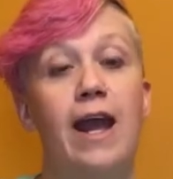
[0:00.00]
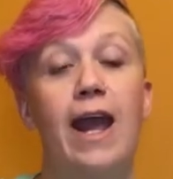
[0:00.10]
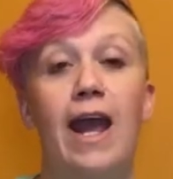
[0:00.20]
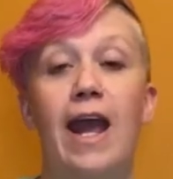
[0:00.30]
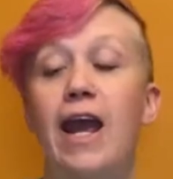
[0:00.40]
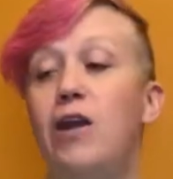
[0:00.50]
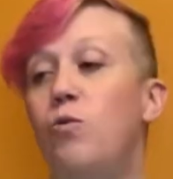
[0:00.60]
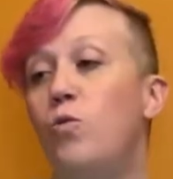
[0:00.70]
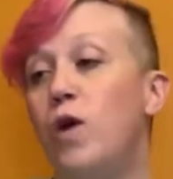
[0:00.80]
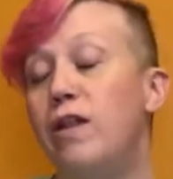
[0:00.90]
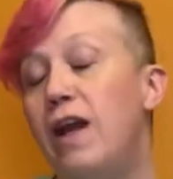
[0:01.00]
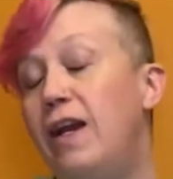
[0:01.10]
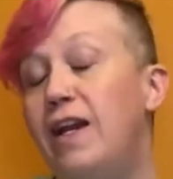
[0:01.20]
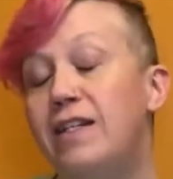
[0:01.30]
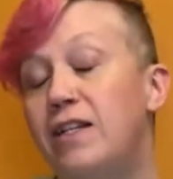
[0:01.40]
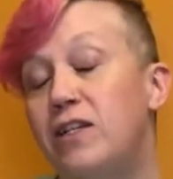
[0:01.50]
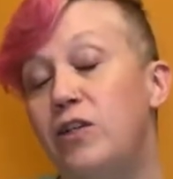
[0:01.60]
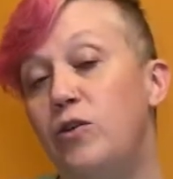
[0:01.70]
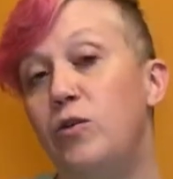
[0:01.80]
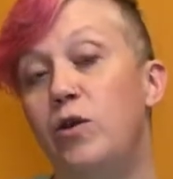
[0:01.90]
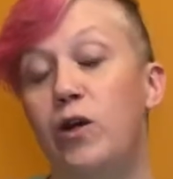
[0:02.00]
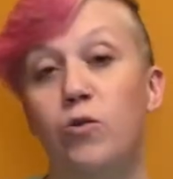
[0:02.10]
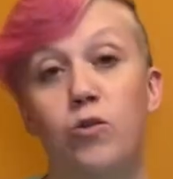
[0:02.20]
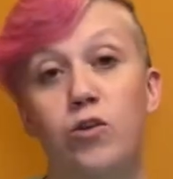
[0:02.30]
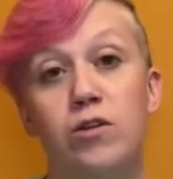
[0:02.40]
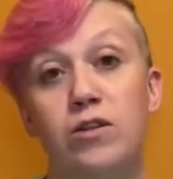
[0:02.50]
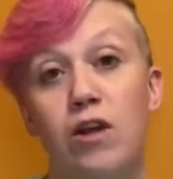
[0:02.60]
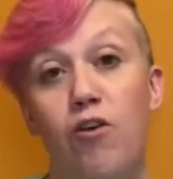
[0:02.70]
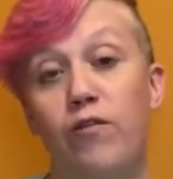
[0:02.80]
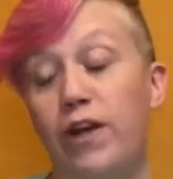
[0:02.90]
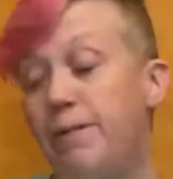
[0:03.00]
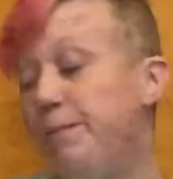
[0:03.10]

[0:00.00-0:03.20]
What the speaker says: and what they need to do in order to solve it.